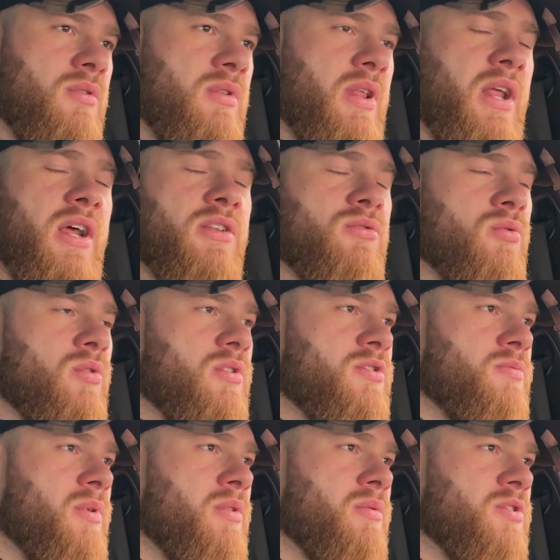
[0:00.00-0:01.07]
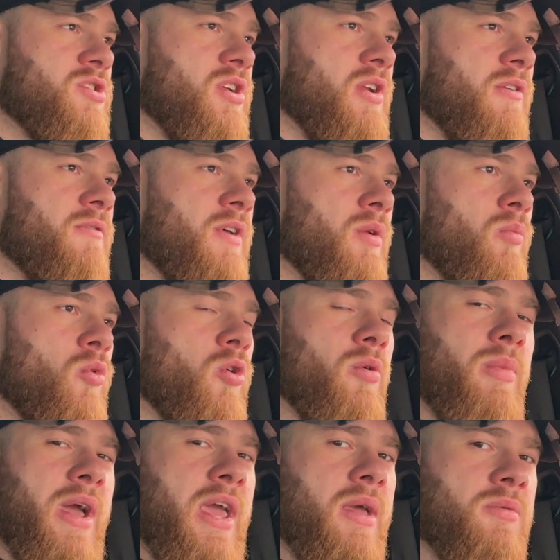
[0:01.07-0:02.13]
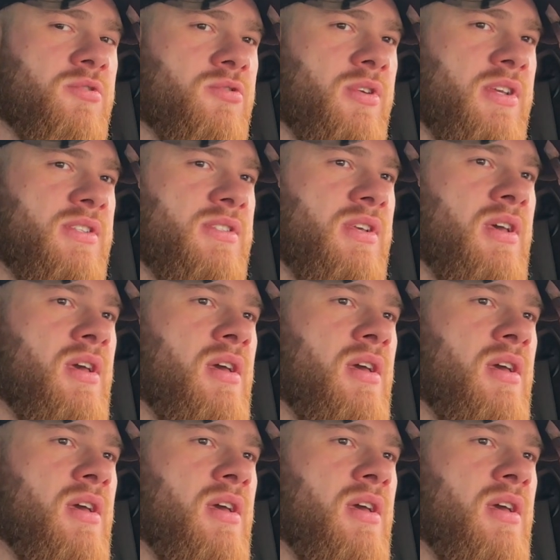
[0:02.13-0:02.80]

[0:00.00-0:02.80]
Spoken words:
that I do on a Smith machine, I feel more my hamstrings